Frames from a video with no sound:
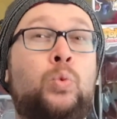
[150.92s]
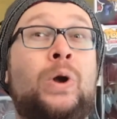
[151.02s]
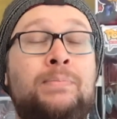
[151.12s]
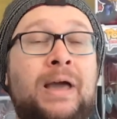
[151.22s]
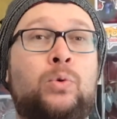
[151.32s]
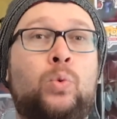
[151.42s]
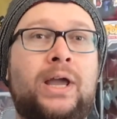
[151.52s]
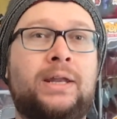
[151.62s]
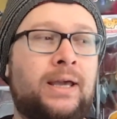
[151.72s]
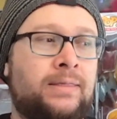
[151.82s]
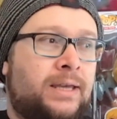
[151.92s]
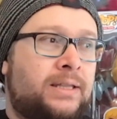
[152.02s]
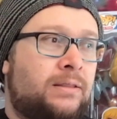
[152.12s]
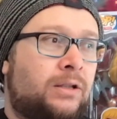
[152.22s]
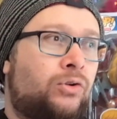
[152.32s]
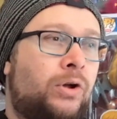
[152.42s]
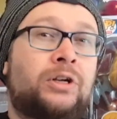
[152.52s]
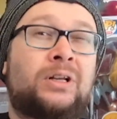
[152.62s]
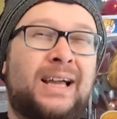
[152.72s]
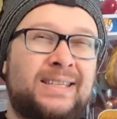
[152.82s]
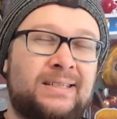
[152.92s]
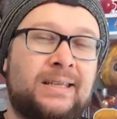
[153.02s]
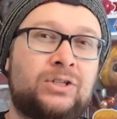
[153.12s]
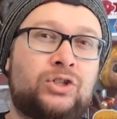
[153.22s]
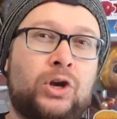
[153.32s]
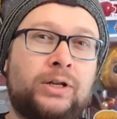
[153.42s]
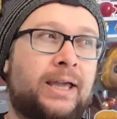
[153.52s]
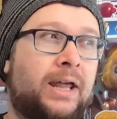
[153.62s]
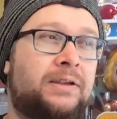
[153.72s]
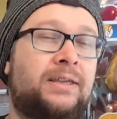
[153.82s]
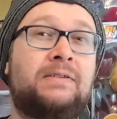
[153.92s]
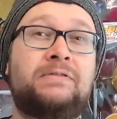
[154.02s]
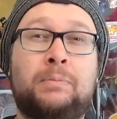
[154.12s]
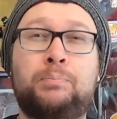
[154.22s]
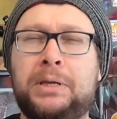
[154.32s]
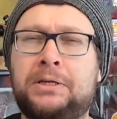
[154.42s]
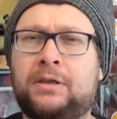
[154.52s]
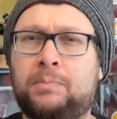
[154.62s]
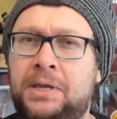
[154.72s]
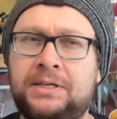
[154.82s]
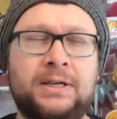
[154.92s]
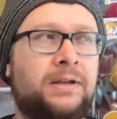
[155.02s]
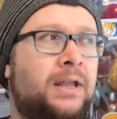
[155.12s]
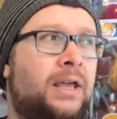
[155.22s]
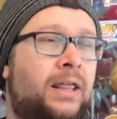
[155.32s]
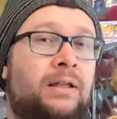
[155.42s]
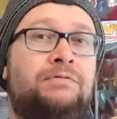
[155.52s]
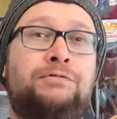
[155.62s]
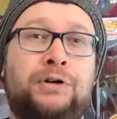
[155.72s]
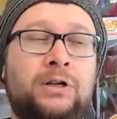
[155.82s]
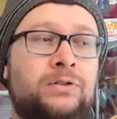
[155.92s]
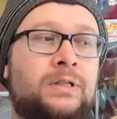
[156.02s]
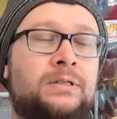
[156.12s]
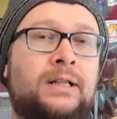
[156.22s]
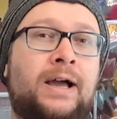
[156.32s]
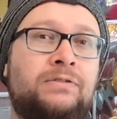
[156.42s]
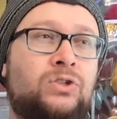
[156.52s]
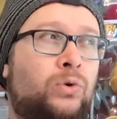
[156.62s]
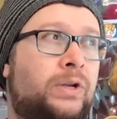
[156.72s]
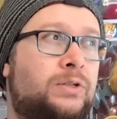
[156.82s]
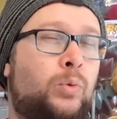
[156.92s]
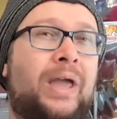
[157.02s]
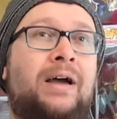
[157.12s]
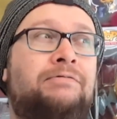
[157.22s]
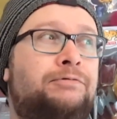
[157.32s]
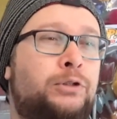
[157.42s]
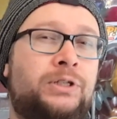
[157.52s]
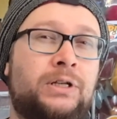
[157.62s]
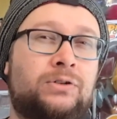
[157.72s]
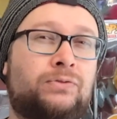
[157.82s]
way back when and then chronicalizes his journey, kind of gives up being a comedian and then follows this life story. So we have footage